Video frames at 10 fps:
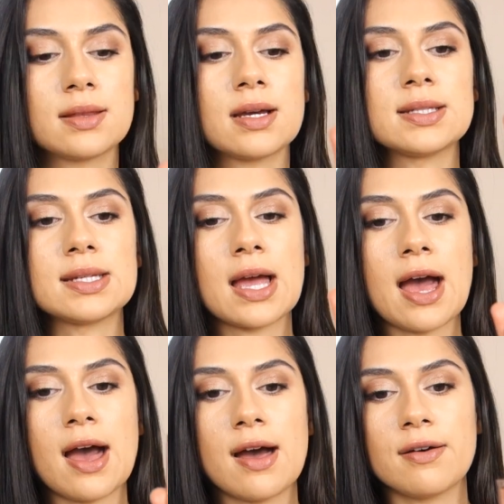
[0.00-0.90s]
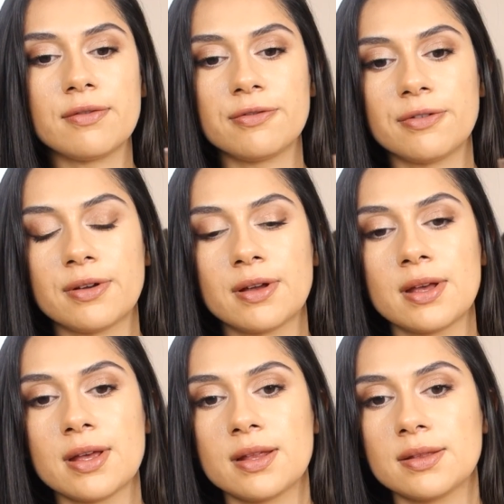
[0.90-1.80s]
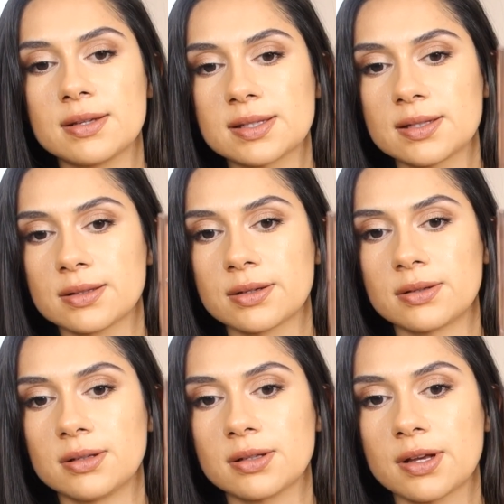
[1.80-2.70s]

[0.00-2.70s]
It does have this little